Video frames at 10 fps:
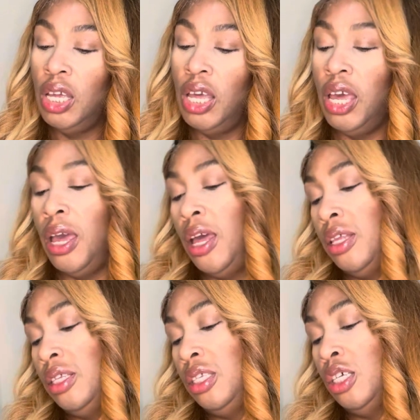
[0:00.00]

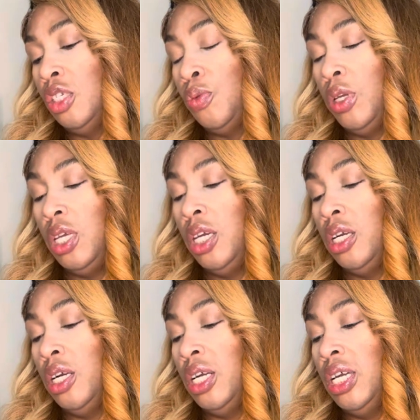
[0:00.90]
And this one
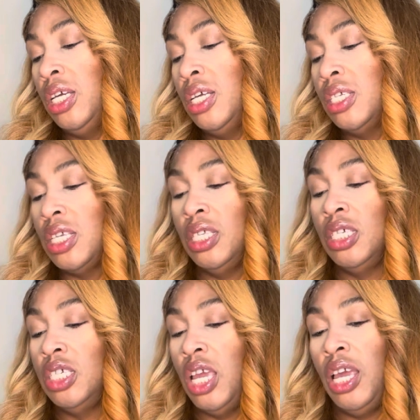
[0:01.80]
here is in the
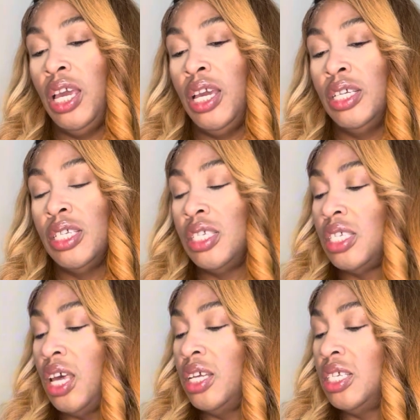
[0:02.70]
shade
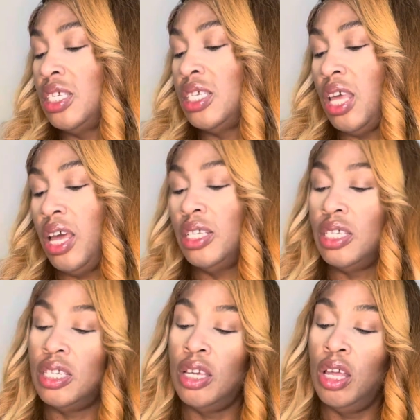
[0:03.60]

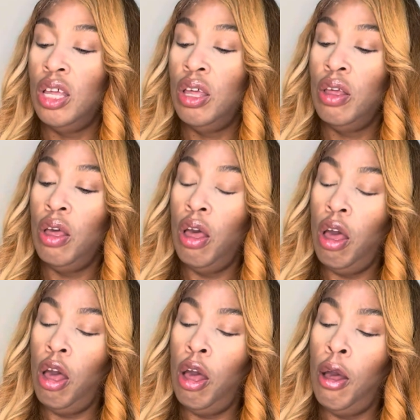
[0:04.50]
Sunset,
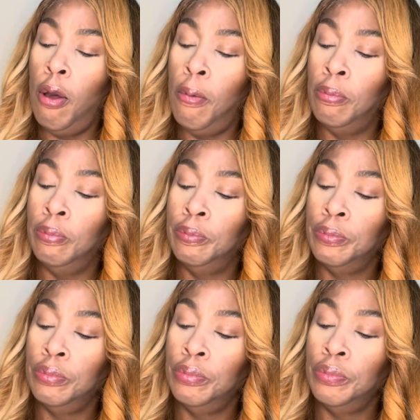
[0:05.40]
hold
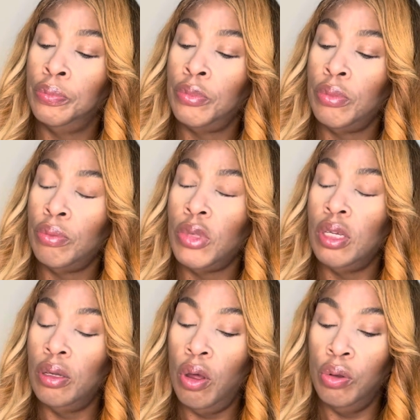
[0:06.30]

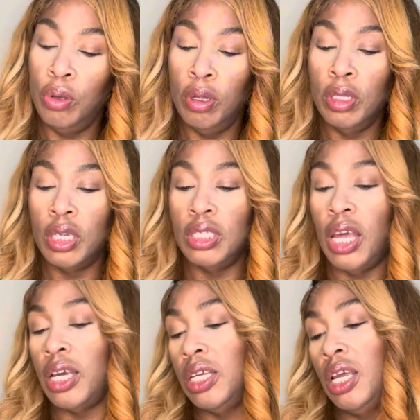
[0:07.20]
on, because I
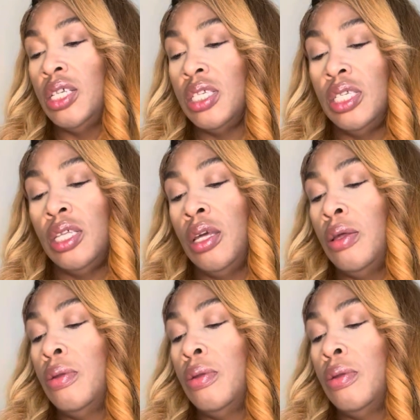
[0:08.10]
cannot see that.